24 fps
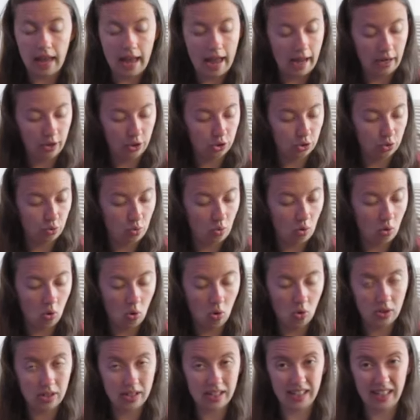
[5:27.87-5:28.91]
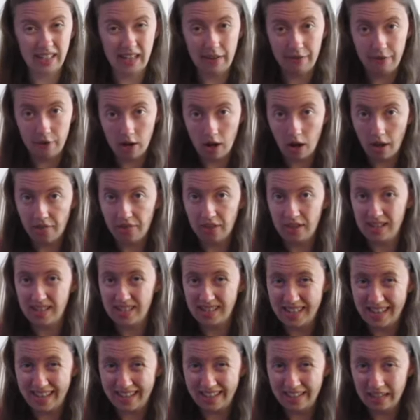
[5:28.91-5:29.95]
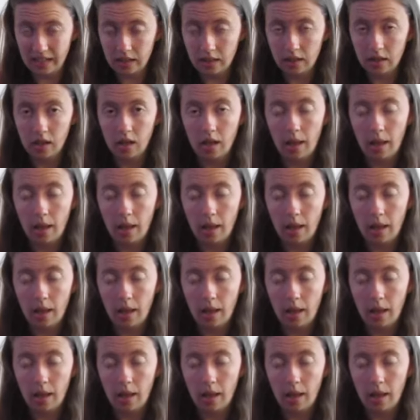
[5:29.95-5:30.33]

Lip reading: actual ox liver that's in it,